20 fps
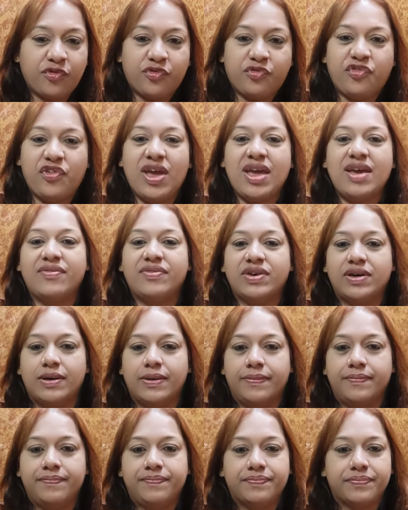
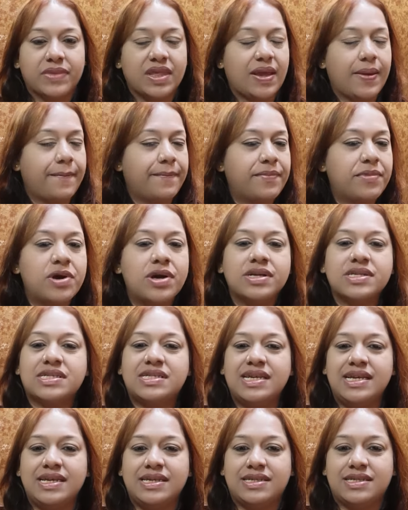favor,
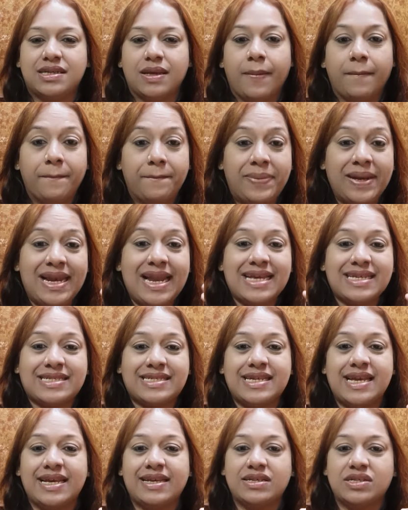mercies,
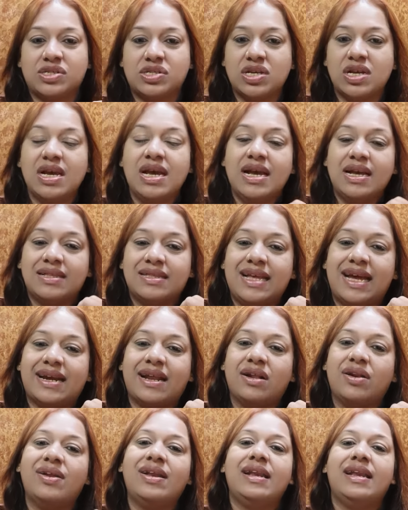blessings
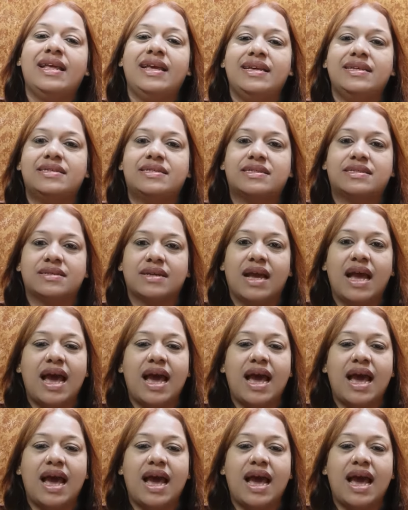that are released.